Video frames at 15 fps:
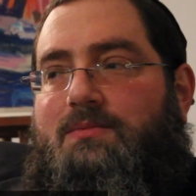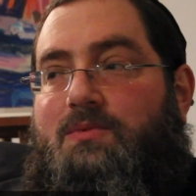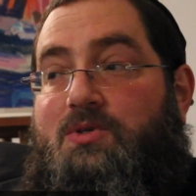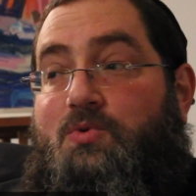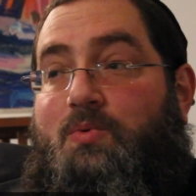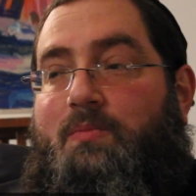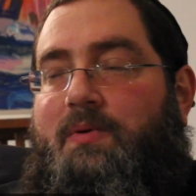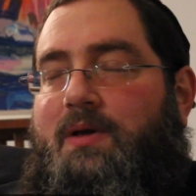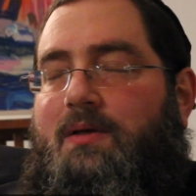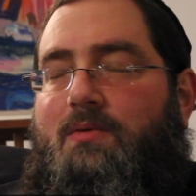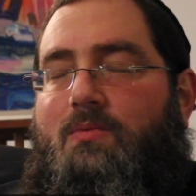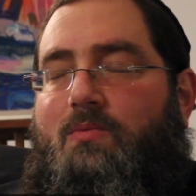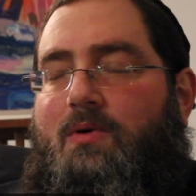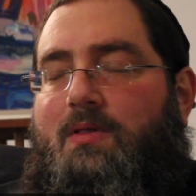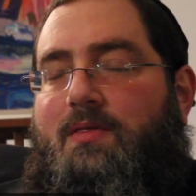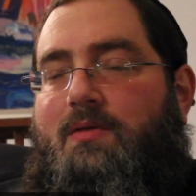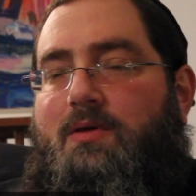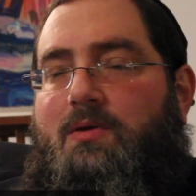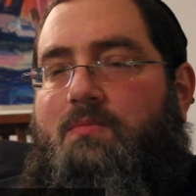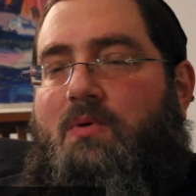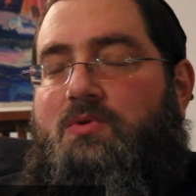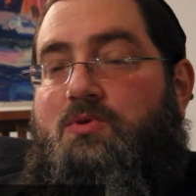which will be one of
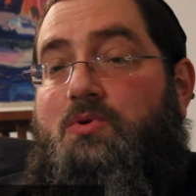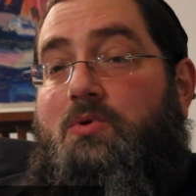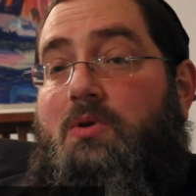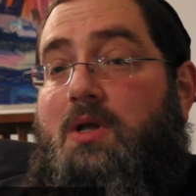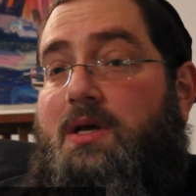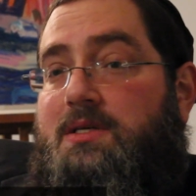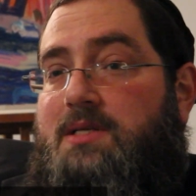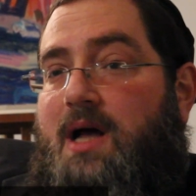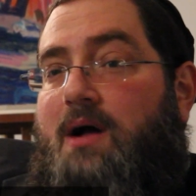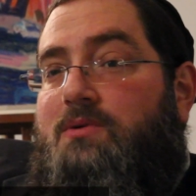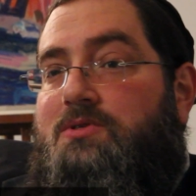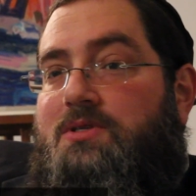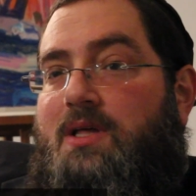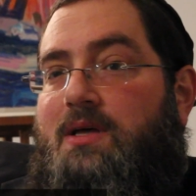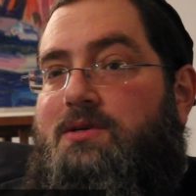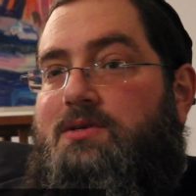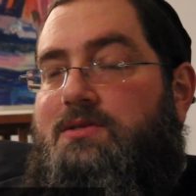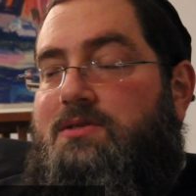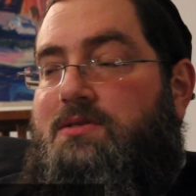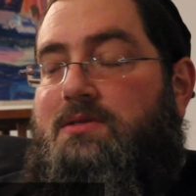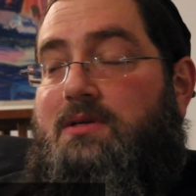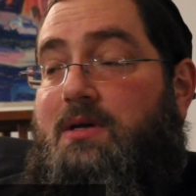the most unique sound
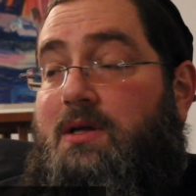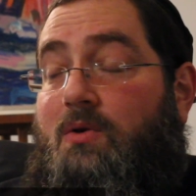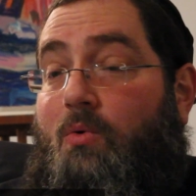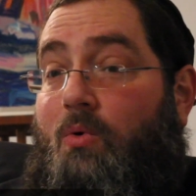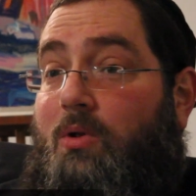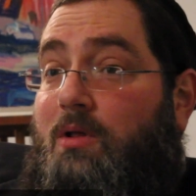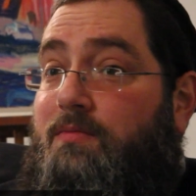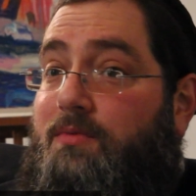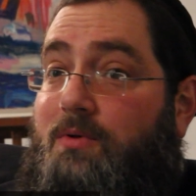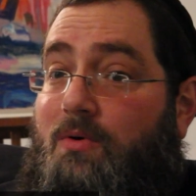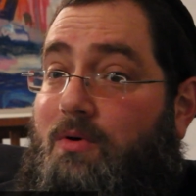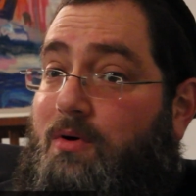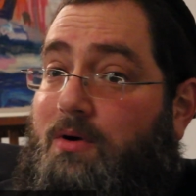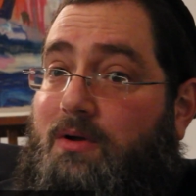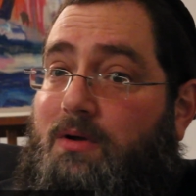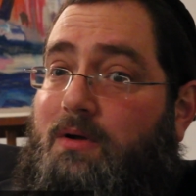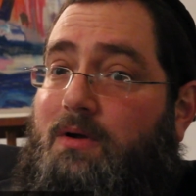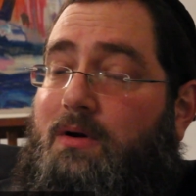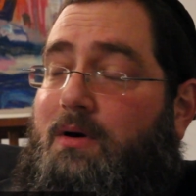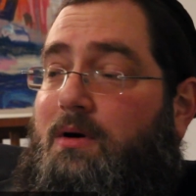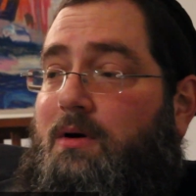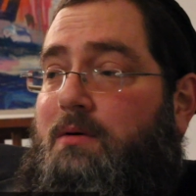stages in all of New York.
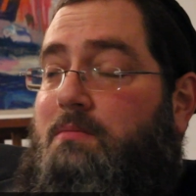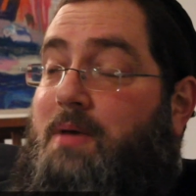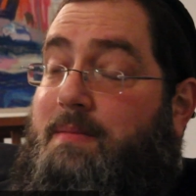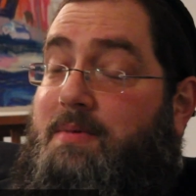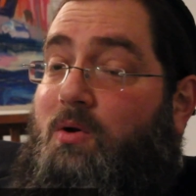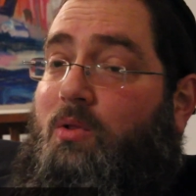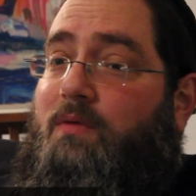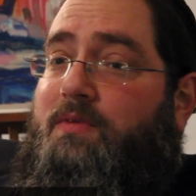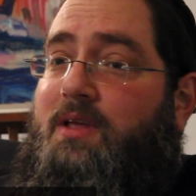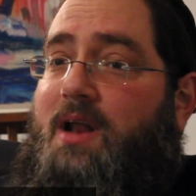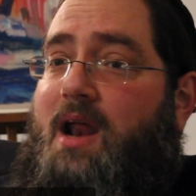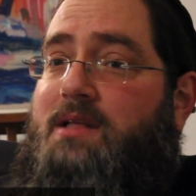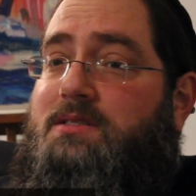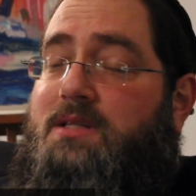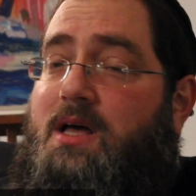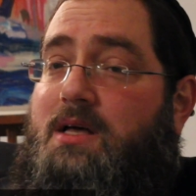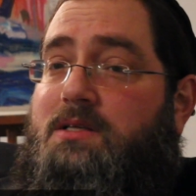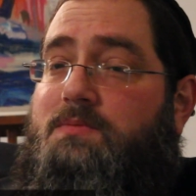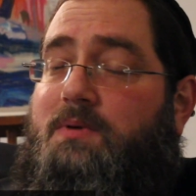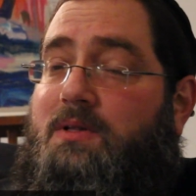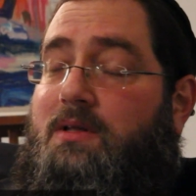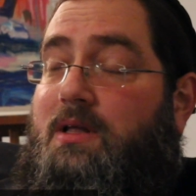Maybe all of the United
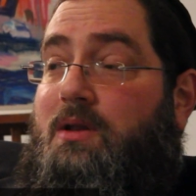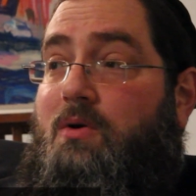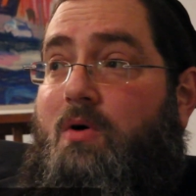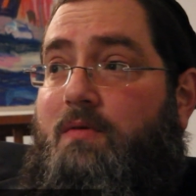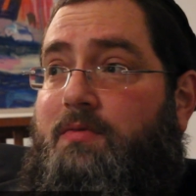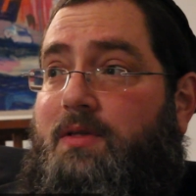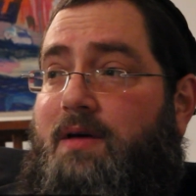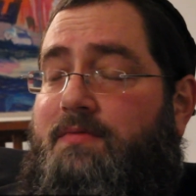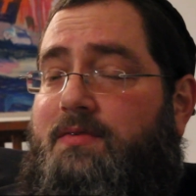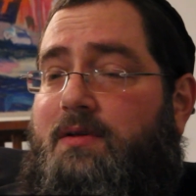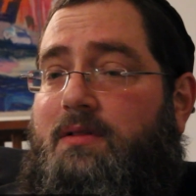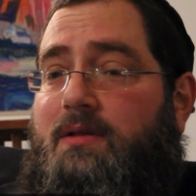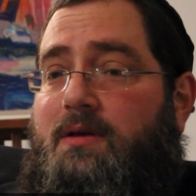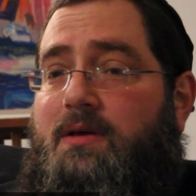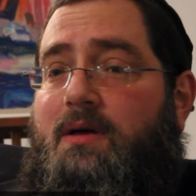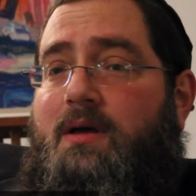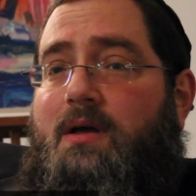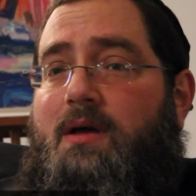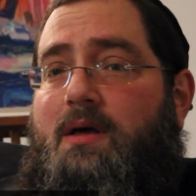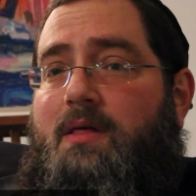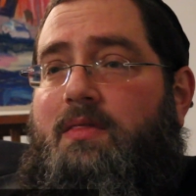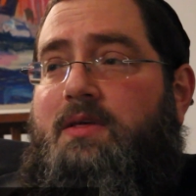States, but in New York definitely.
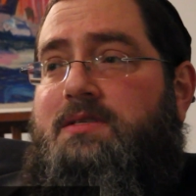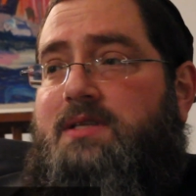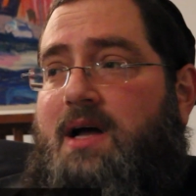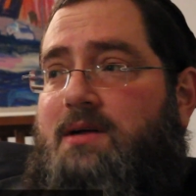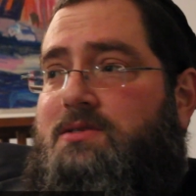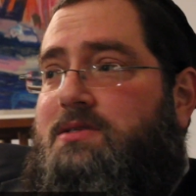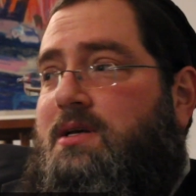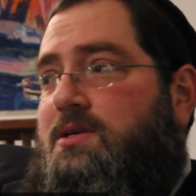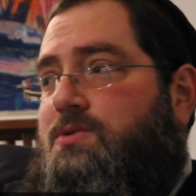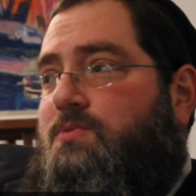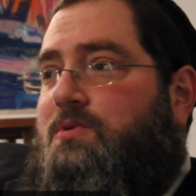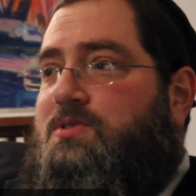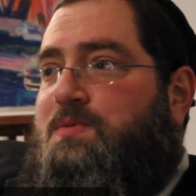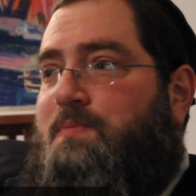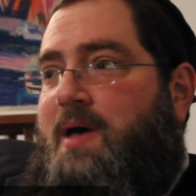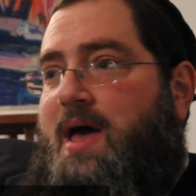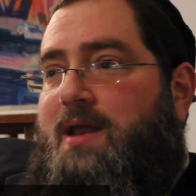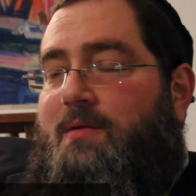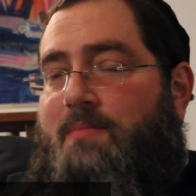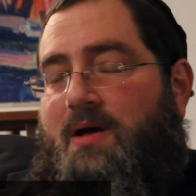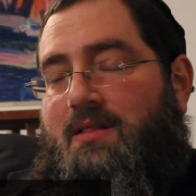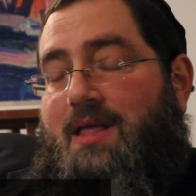This soundstage will
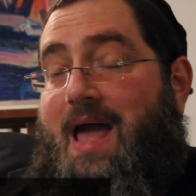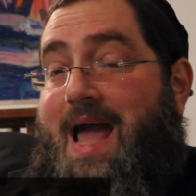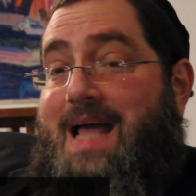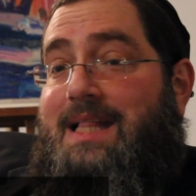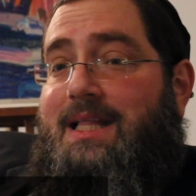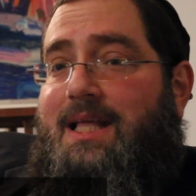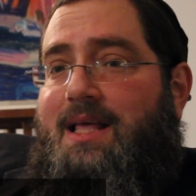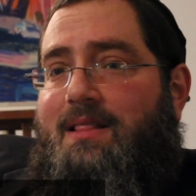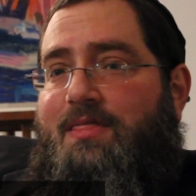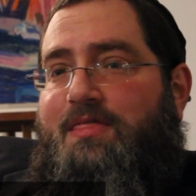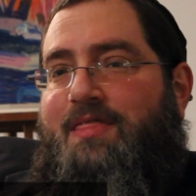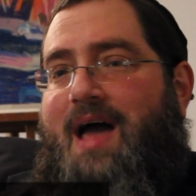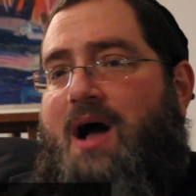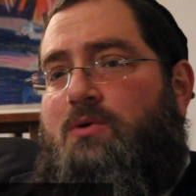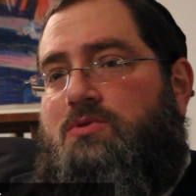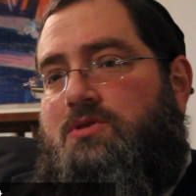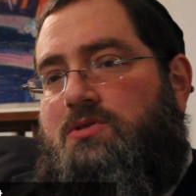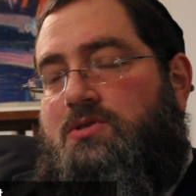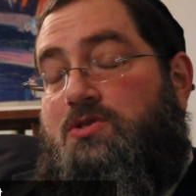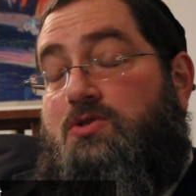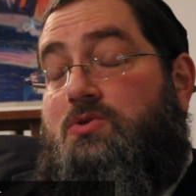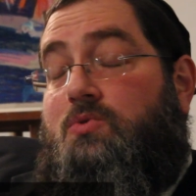span about
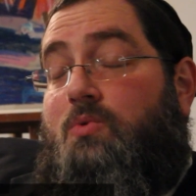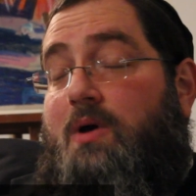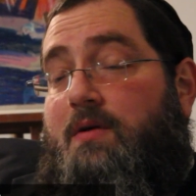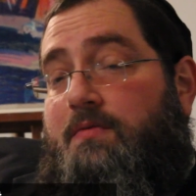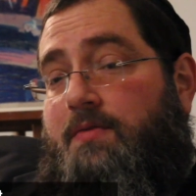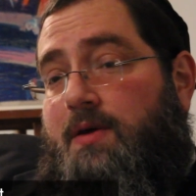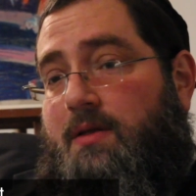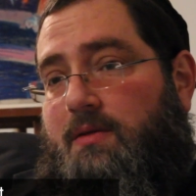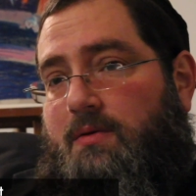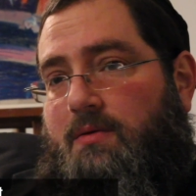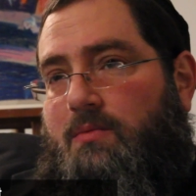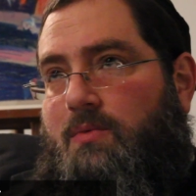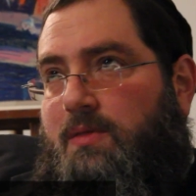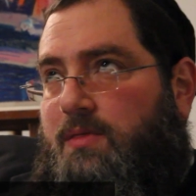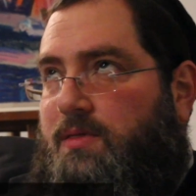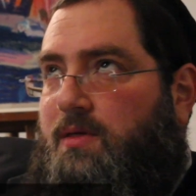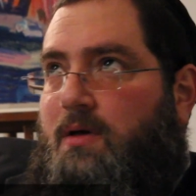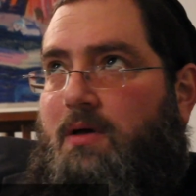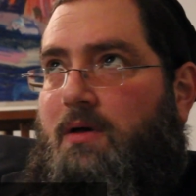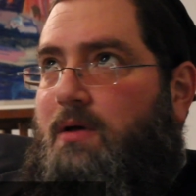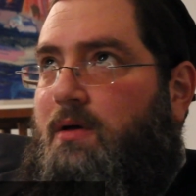18,000 square feet with,